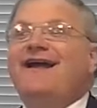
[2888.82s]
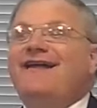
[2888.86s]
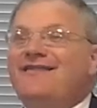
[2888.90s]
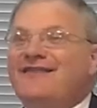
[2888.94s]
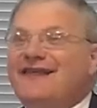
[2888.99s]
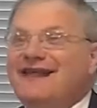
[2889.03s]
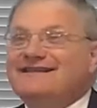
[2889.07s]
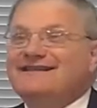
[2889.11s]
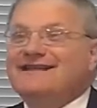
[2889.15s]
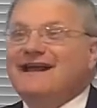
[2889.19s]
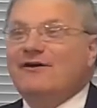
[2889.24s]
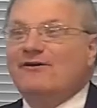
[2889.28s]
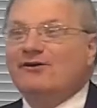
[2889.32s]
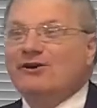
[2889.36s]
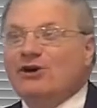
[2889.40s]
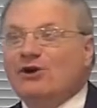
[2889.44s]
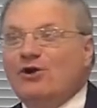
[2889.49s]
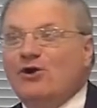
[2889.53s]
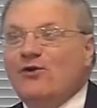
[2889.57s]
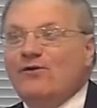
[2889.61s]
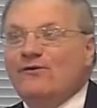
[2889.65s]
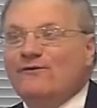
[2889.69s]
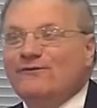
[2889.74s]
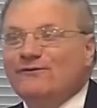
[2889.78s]
That's how our
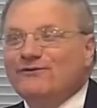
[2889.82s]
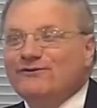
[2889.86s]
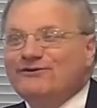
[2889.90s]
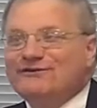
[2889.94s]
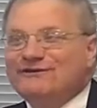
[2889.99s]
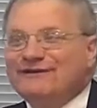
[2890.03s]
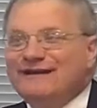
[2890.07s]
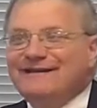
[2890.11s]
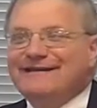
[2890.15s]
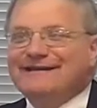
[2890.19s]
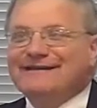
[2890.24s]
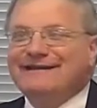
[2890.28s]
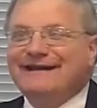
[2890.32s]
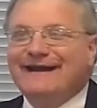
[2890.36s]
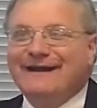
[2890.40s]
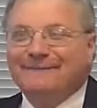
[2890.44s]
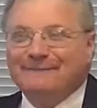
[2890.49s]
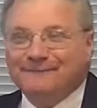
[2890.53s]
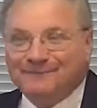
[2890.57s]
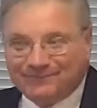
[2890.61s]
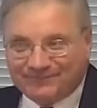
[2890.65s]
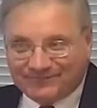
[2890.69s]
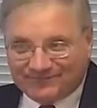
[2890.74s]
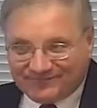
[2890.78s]
Koha version ended
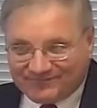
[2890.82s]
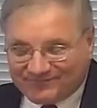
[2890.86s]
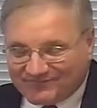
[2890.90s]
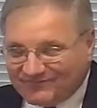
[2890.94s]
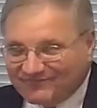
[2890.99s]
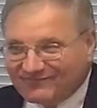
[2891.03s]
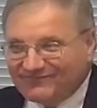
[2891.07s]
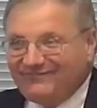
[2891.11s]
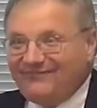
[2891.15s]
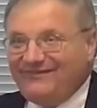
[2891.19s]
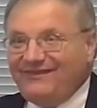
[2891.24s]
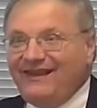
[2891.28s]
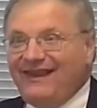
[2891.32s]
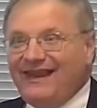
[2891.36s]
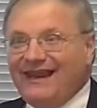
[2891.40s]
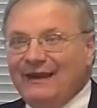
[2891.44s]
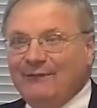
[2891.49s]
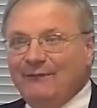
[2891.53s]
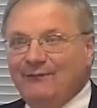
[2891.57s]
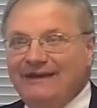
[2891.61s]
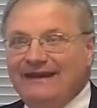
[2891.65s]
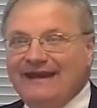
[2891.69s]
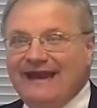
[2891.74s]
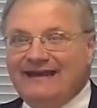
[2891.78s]
up.
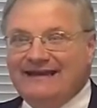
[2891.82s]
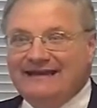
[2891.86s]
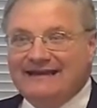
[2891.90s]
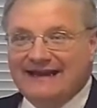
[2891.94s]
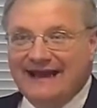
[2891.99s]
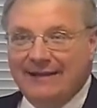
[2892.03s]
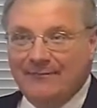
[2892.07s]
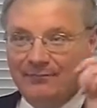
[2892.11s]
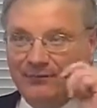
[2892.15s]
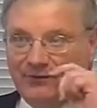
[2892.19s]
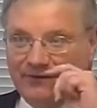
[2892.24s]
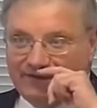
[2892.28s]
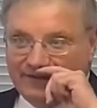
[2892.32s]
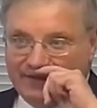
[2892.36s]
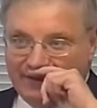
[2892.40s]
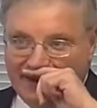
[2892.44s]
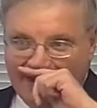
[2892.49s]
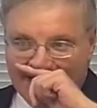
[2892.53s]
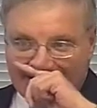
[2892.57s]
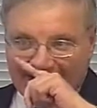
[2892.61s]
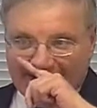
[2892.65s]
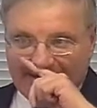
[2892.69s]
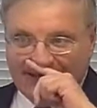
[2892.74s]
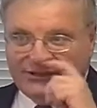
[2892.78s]
And we ended up with
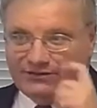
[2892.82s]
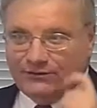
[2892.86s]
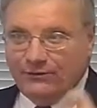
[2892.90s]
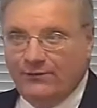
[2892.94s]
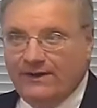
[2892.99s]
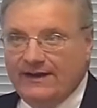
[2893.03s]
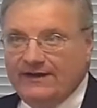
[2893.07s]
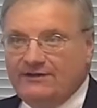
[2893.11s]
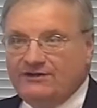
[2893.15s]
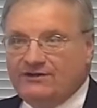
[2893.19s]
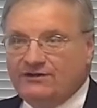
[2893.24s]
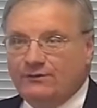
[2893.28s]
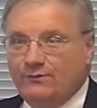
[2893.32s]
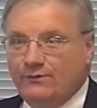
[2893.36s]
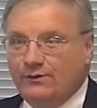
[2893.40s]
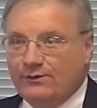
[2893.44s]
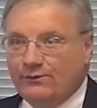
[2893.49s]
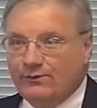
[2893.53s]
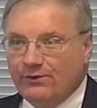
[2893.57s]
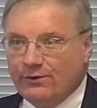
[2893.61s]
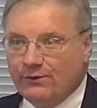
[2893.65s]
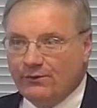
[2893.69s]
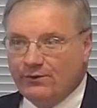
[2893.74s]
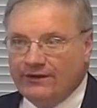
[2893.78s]
a situation where
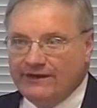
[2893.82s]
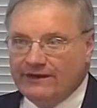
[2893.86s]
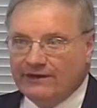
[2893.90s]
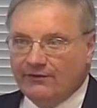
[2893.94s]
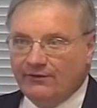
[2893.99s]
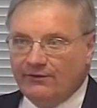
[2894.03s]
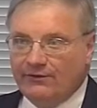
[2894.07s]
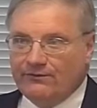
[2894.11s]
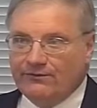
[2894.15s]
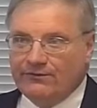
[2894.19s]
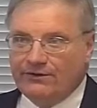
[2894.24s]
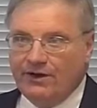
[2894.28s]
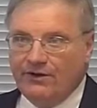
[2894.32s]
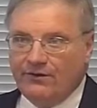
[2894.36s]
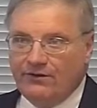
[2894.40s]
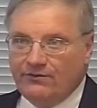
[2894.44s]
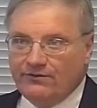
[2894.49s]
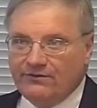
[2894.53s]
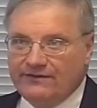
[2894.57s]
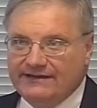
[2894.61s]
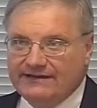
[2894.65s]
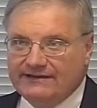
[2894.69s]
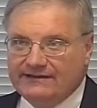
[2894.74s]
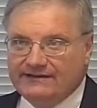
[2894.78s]
we were running our
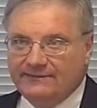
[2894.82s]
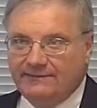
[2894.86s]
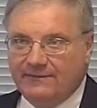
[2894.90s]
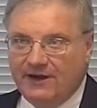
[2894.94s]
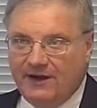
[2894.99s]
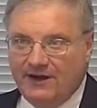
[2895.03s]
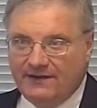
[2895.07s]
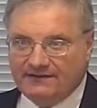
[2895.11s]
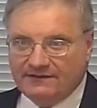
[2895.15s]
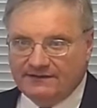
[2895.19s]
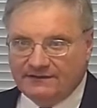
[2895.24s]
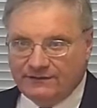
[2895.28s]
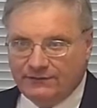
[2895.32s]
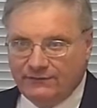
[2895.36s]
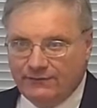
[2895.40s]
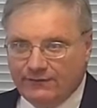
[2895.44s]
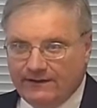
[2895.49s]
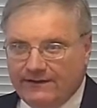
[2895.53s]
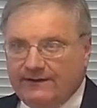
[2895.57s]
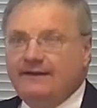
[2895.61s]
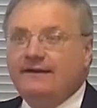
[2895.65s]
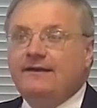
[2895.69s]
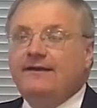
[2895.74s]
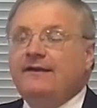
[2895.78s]
own Git
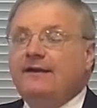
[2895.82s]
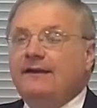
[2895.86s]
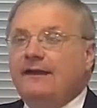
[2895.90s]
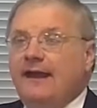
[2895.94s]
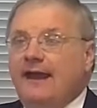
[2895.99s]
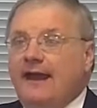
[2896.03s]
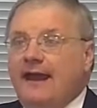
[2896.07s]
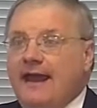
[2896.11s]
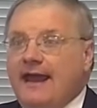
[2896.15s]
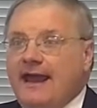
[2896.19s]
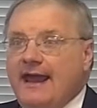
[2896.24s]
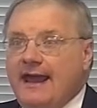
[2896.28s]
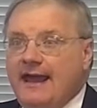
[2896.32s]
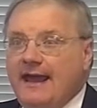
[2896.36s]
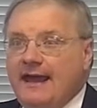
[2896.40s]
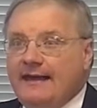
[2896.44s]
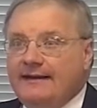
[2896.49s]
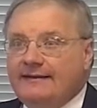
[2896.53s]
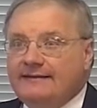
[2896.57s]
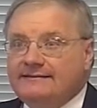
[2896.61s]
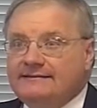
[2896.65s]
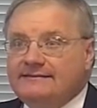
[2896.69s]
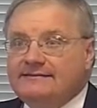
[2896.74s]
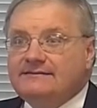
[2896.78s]
depository
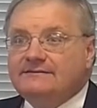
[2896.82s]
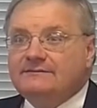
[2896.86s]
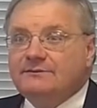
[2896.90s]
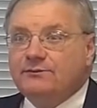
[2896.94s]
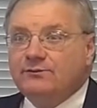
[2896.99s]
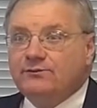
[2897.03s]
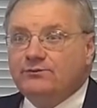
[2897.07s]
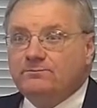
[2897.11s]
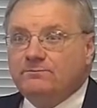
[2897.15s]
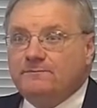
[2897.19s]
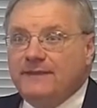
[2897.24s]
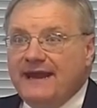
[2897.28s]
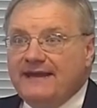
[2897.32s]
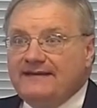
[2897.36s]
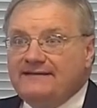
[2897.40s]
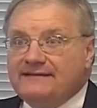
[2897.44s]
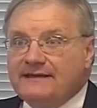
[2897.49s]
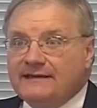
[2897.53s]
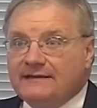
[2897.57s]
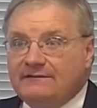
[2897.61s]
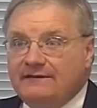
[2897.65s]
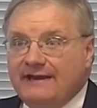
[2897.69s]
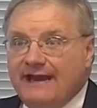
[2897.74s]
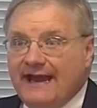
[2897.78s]
and
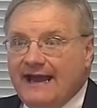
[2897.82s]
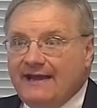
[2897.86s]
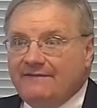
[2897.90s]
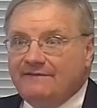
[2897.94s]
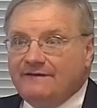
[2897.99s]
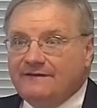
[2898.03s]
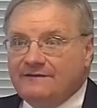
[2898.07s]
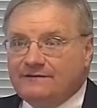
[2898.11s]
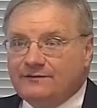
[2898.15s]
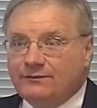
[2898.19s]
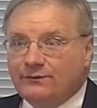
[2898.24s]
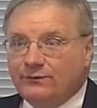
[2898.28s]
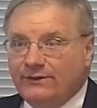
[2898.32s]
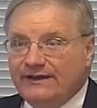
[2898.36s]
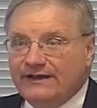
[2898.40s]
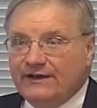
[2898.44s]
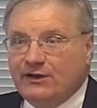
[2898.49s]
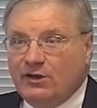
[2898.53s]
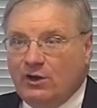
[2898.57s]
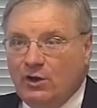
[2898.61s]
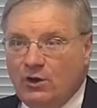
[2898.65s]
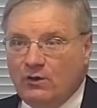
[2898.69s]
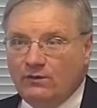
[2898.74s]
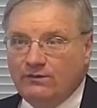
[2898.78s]
basically having to
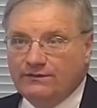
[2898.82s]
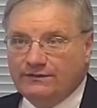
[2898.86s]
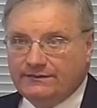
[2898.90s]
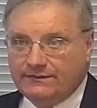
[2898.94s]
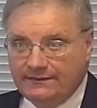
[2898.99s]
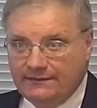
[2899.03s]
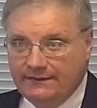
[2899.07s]
recode